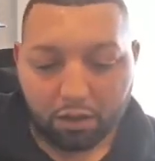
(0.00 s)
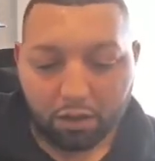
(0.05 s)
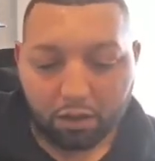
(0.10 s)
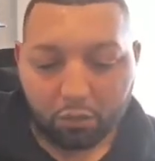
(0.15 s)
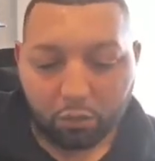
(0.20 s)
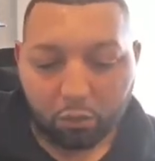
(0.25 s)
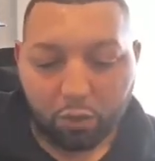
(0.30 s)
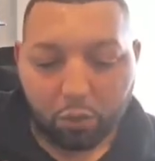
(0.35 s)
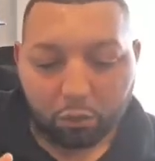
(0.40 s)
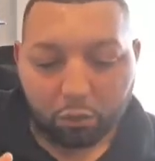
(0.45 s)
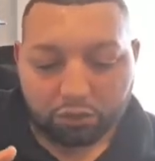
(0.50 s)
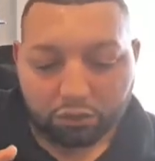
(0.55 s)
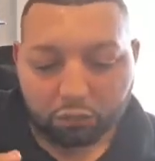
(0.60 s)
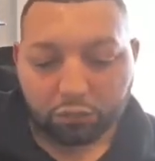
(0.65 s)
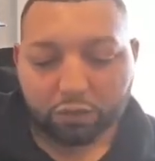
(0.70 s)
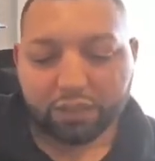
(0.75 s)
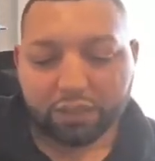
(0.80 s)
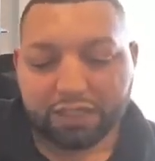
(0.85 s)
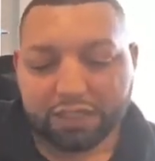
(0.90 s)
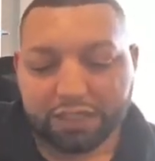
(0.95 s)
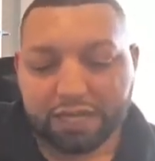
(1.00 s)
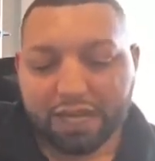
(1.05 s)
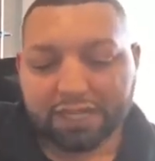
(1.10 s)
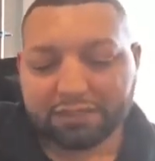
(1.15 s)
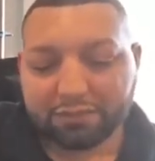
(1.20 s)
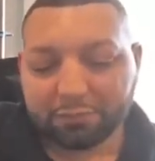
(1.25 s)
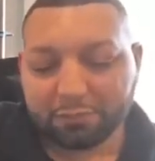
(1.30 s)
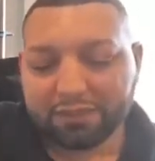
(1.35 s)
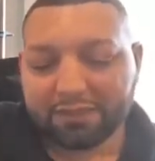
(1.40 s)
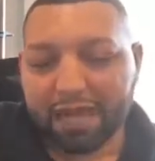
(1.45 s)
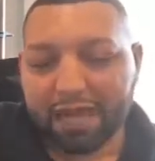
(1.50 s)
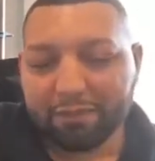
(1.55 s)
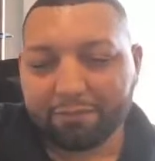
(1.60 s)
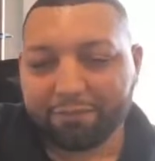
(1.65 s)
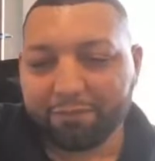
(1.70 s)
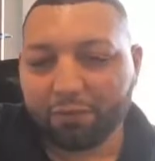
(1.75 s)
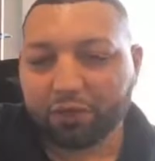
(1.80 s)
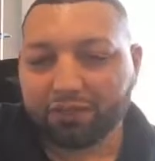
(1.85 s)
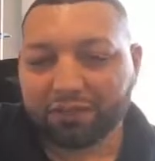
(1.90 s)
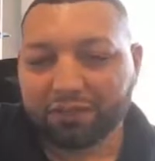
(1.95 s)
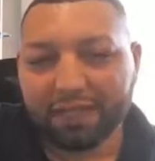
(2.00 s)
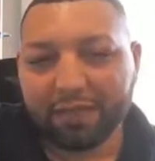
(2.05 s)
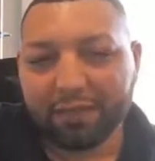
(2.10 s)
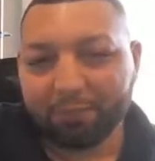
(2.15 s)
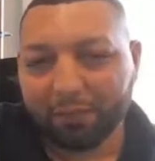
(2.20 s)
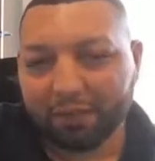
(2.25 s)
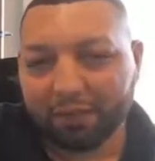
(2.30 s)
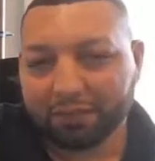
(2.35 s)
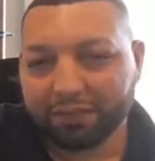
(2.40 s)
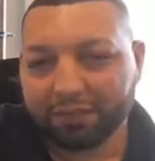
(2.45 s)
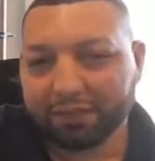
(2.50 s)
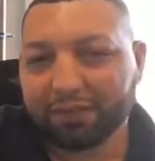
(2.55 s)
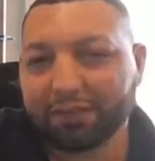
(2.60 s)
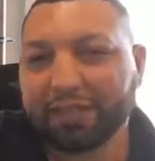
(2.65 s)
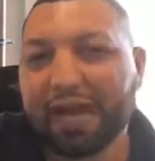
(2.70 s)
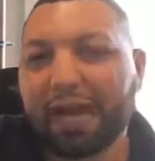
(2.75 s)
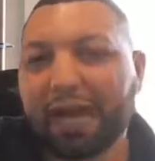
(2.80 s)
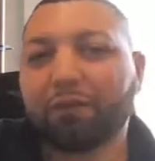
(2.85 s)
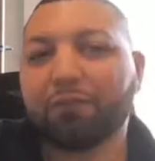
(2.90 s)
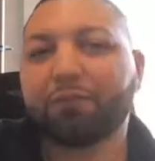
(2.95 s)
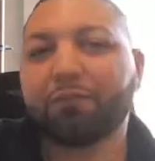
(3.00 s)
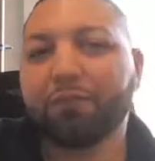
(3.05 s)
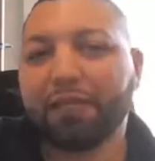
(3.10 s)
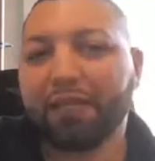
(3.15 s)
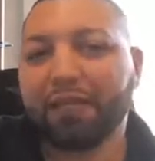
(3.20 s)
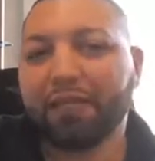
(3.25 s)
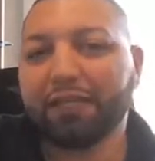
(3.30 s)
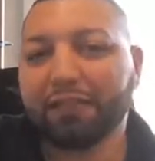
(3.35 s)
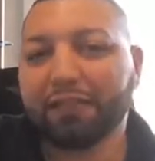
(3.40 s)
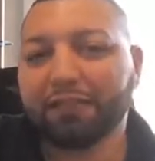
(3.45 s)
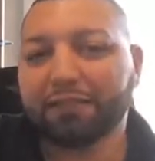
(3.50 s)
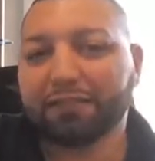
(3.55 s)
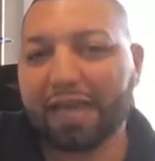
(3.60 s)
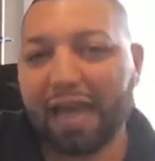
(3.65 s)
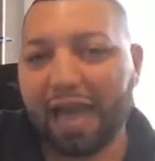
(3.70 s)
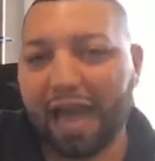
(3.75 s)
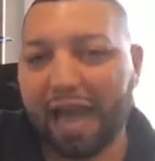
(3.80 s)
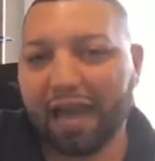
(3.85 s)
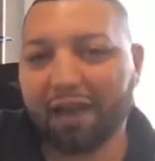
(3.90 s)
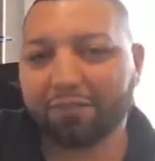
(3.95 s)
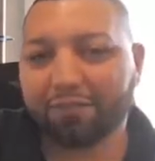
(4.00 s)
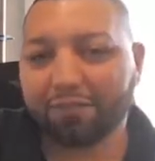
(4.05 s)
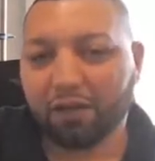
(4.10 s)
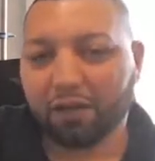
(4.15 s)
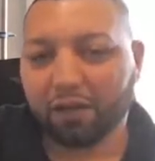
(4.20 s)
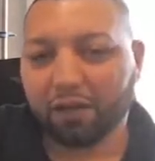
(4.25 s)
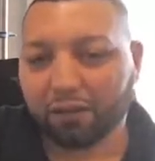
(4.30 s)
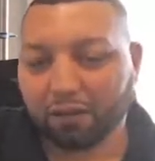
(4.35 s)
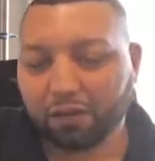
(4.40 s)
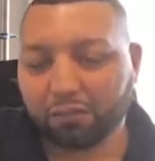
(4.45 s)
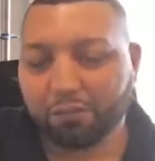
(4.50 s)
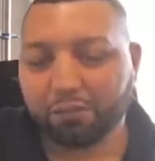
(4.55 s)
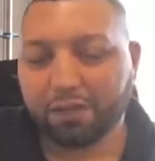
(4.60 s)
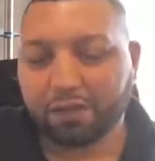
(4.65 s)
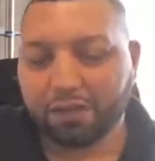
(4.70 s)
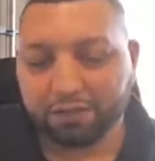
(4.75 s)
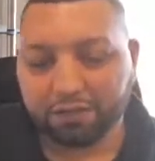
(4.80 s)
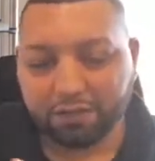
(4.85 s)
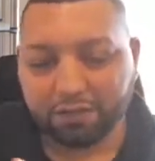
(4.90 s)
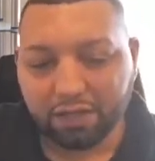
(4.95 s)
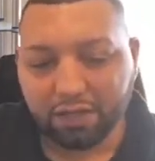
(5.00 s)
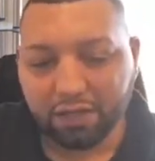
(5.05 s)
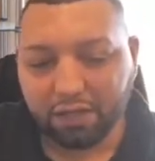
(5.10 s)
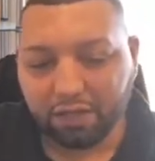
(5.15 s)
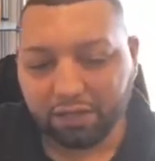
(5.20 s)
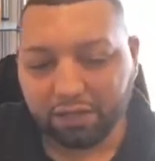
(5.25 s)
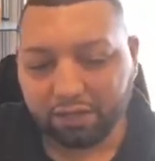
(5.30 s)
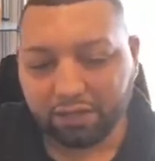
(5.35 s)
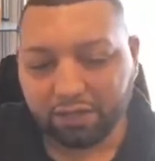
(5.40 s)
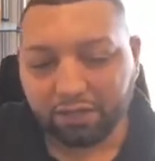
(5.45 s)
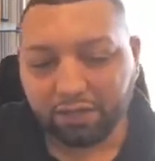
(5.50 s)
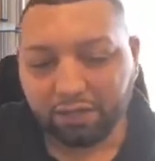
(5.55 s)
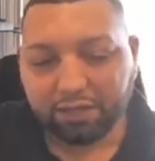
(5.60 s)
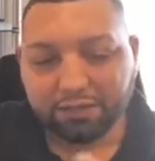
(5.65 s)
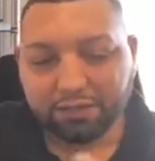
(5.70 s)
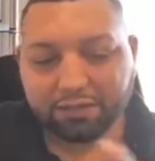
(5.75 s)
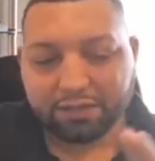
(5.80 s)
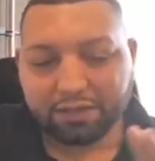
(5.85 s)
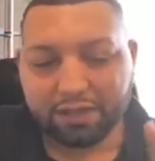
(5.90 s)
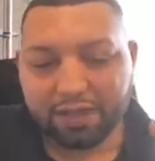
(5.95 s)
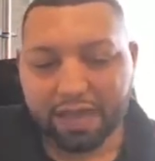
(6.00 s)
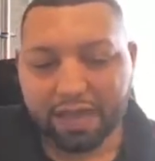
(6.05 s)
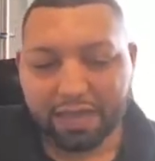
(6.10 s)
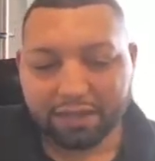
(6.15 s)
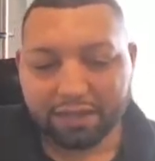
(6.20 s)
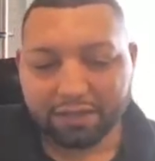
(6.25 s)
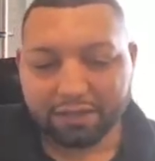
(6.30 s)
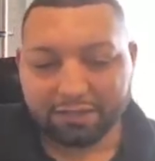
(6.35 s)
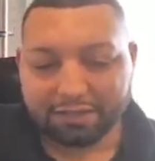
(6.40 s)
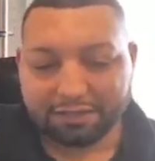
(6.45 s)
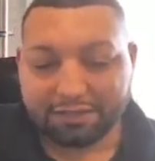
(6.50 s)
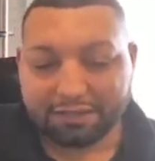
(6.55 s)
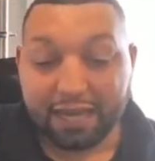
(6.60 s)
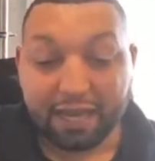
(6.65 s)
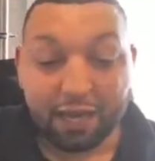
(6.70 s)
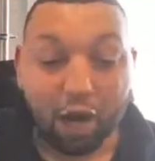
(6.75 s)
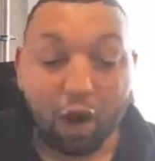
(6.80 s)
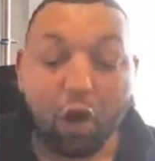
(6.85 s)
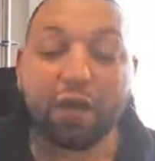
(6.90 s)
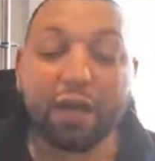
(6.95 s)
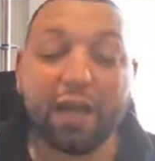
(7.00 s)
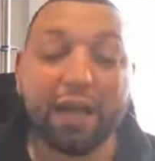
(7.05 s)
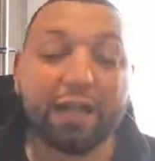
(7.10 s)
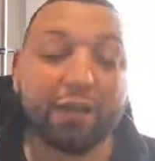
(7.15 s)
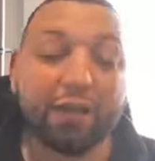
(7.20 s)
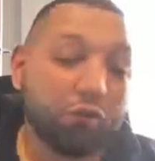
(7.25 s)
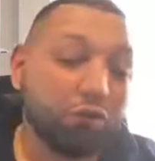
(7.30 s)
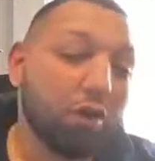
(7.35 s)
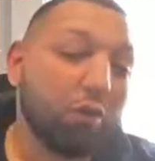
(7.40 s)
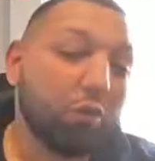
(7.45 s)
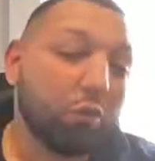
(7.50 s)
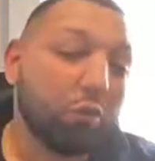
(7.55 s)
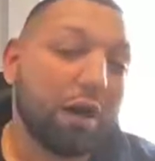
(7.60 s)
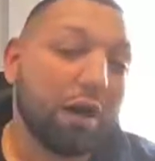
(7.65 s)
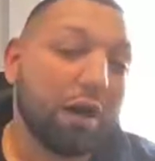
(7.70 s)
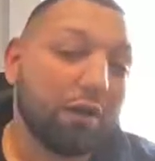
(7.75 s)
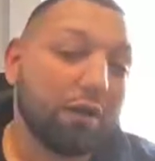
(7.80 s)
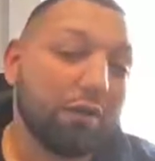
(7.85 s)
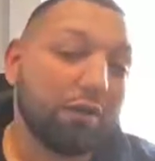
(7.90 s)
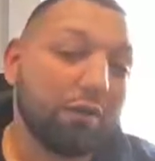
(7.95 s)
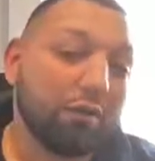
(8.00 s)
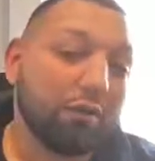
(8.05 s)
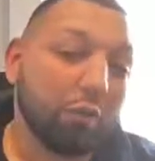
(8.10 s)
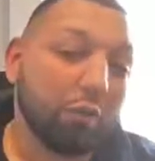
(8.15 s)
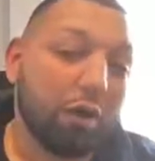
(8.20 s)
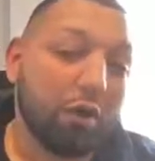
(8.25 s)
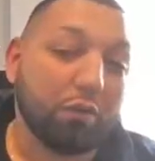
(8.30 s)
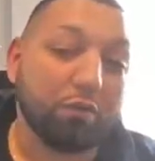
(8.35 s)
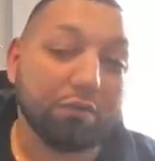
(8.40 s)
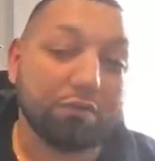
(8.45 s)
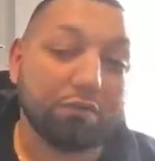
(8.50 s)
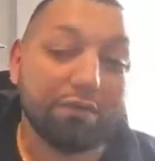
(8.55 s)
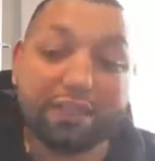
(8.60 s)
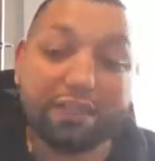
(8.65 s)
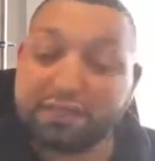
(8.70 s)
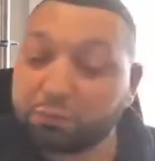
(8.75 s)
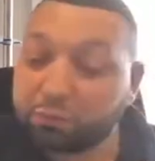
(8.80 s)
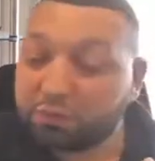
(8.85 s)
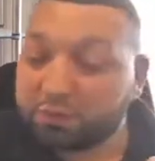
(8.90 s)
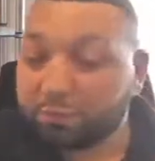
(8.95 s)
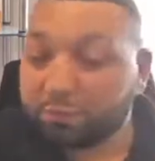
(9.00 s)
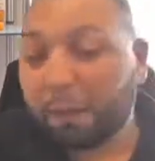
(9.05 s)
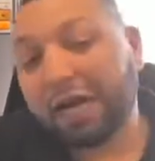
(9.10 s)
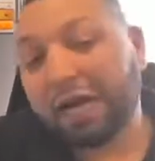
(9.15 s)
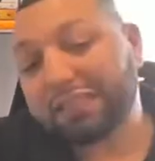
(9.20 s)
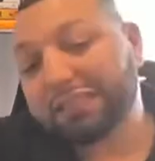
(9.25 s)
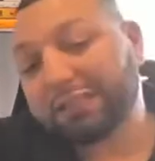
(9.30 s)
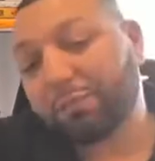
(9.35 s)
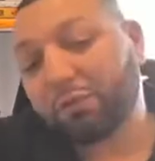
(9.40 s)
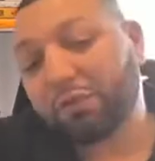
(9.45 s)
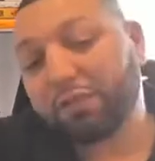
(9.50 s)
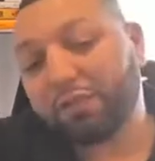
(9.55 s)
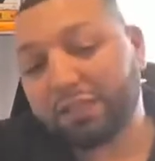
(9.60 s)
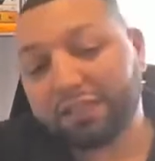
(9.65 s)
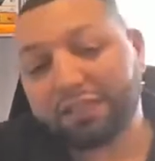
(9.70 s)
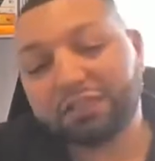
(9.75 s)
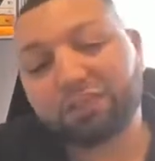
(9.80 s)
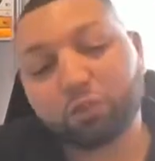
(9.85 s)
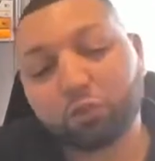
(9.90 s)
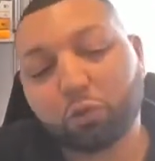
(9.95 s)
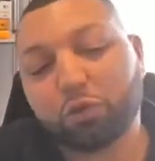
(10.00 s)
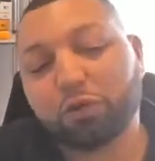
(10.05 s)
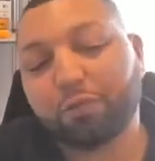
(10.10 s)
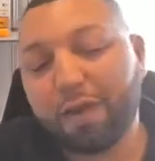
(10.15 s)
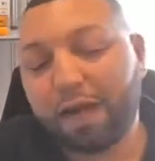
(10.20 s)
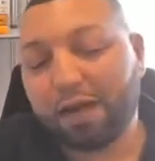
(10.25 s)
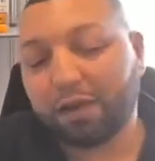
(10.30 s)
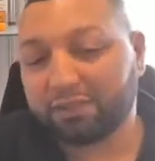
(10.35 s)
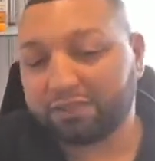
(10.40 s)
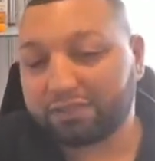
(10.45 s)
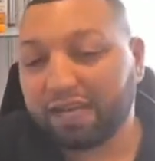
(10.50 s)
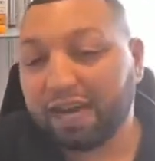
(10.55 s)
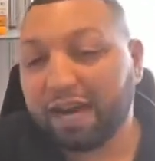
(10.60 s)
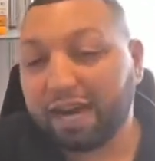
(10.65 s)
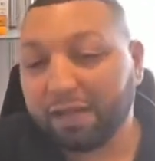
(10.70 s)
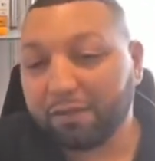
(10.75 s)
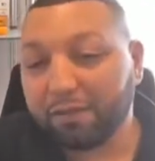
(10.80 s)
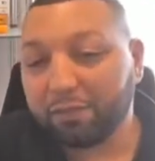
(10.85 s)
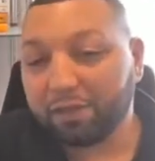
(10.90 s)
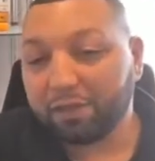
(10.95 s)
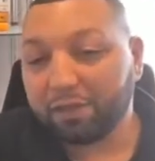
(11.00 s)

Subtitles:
what was really nice was that first hit because it allowed me to have a little bit of nut to then say, okay, you know what? Well, this was possible in this short amount of time.